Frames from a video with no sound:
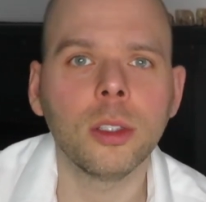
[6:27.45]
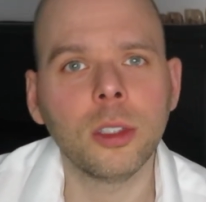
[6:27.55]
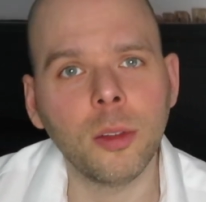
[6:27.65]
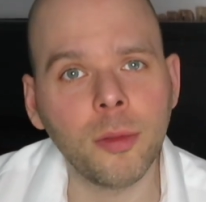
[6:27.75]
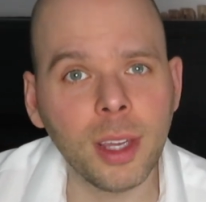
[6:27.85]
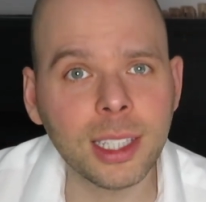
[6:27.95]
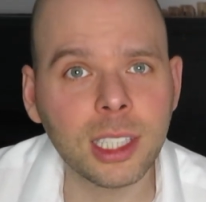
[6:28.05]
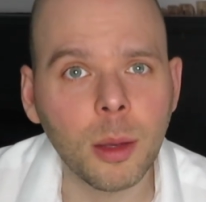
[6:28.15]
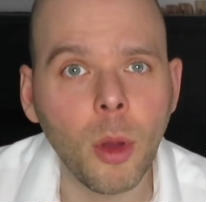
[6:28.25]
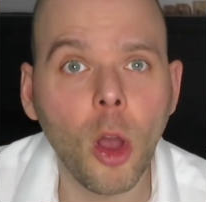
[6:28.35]
to the
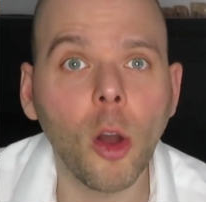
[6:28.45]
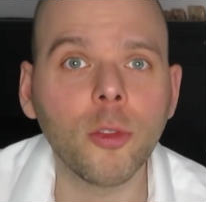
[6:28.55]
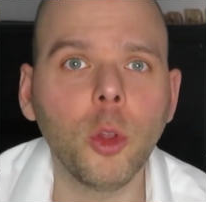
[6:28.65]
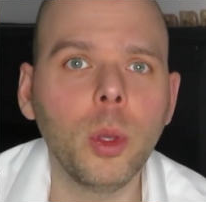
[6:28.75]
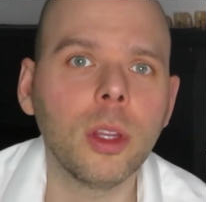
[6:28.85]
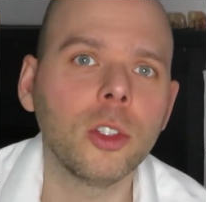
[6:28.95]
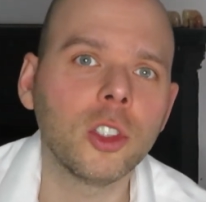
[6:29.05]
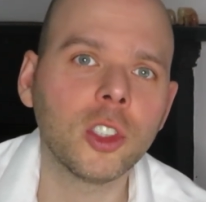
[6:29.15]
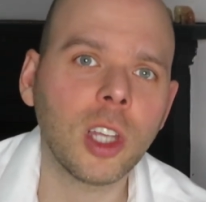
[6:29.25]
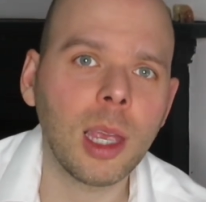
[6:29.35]
victim of doing those
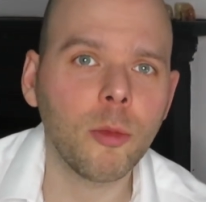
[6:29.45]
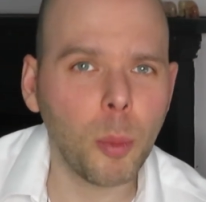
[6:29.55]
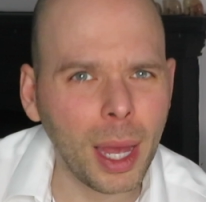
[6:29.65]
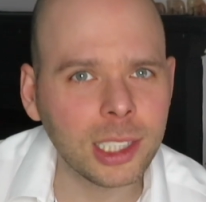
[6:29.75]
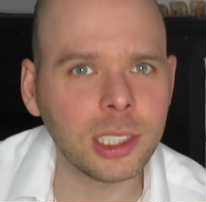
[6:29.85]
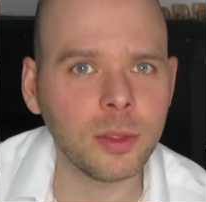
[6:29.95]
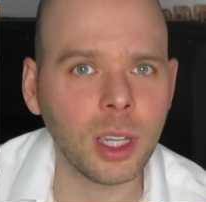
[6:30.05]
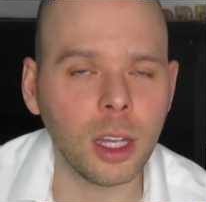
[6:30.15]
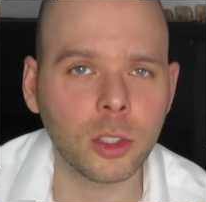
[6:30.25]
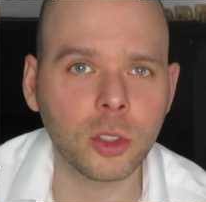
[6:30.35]
same repetitive
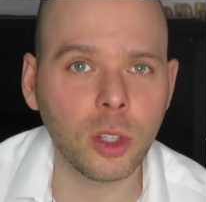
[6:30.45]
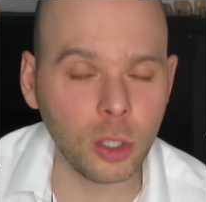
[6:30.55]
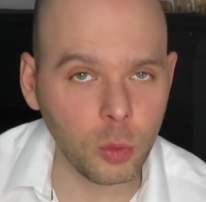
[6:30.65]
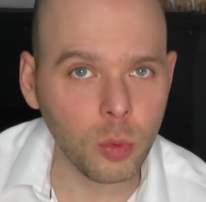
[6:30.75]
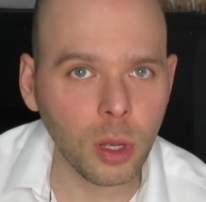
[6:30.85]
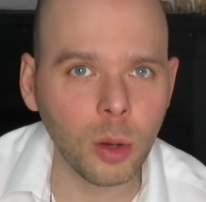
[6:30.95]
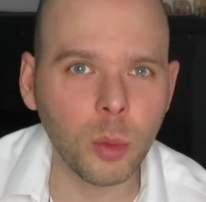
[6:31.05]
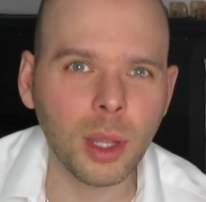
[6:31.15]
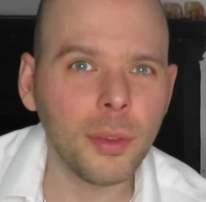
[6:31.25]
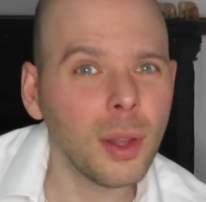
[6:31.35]
tasks that you know will
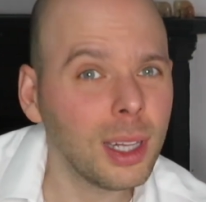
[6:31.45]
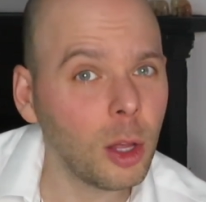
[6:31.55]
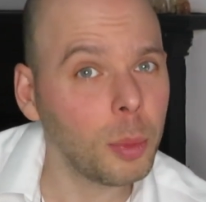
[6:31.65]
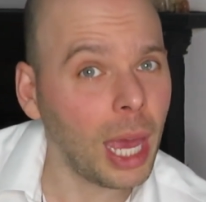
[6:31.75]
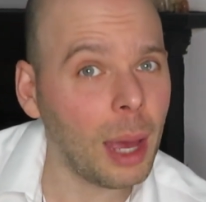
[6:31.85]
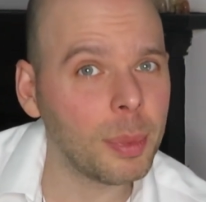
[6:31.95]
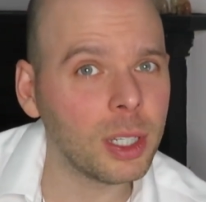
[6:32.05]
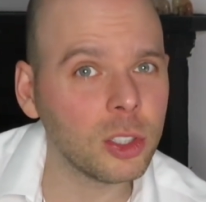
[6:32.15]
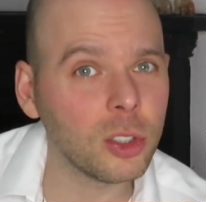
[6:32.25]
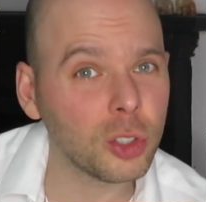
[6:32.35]
give you a little bit of
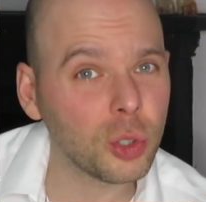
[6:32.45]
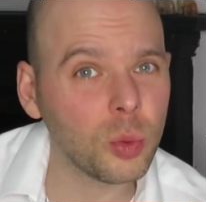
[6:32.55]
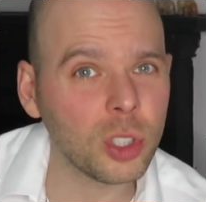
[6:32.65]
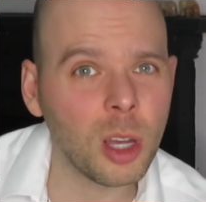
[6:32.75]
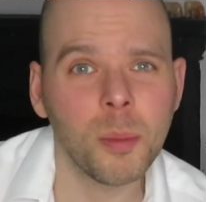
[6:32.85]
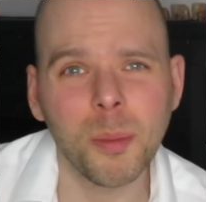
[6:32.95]
happiness in the short term,